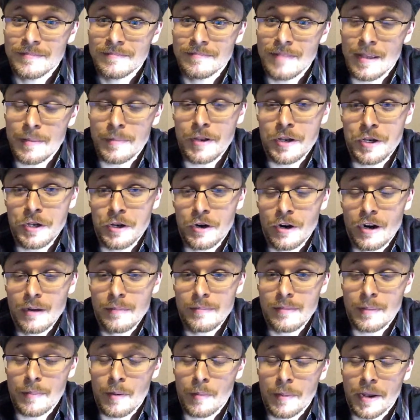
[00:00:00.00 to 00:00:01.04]
Maybe in
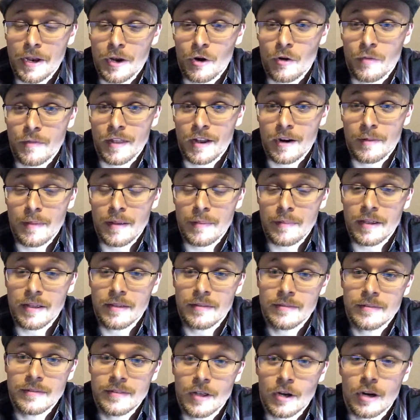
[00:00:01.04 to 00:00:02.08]
Europe. Maybe I'll make it over there. Maybe
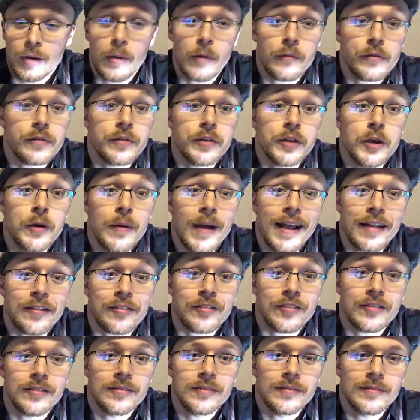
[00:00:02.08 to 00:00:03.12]
they'll come over to the
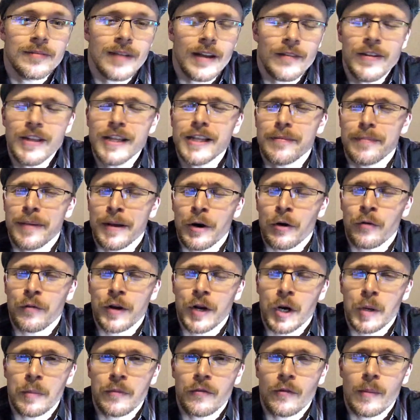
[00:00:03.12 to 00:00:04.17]
US. I think they've been over
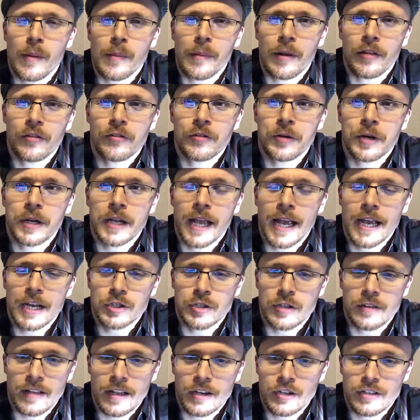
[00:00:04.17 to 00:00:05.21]
here before, maybe on certain
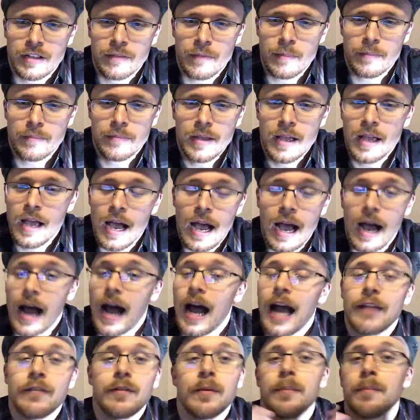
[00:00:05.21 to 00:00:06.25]
occasions. I just
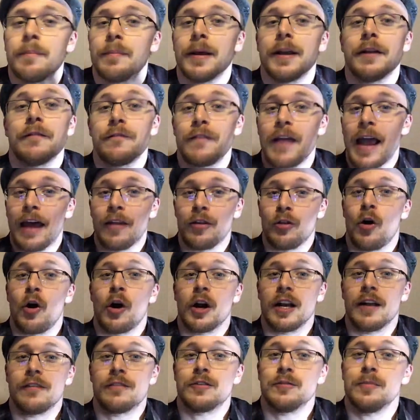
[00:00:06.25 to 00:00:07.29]
haven't been a fan long
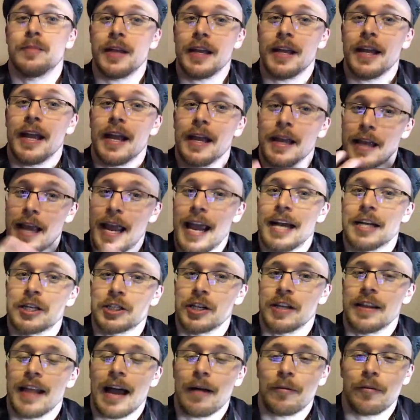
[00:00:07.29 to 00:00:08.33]
enough to be
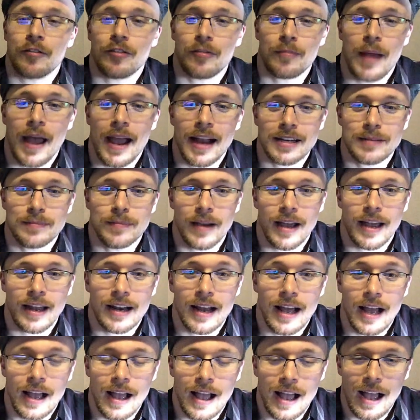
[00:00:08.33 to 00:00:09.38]
engaged in that respect,
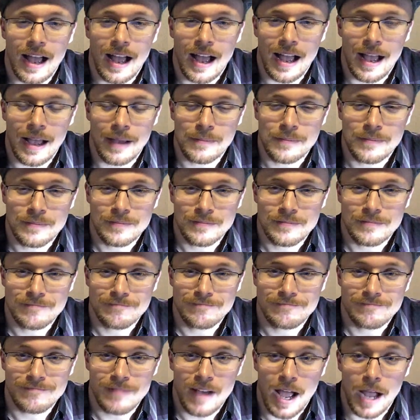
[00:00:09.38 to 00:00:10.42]
but
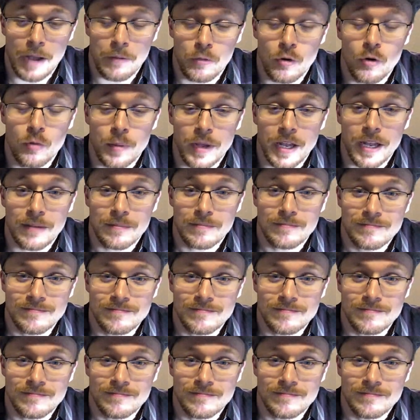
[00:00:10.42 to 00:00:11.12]
I will be.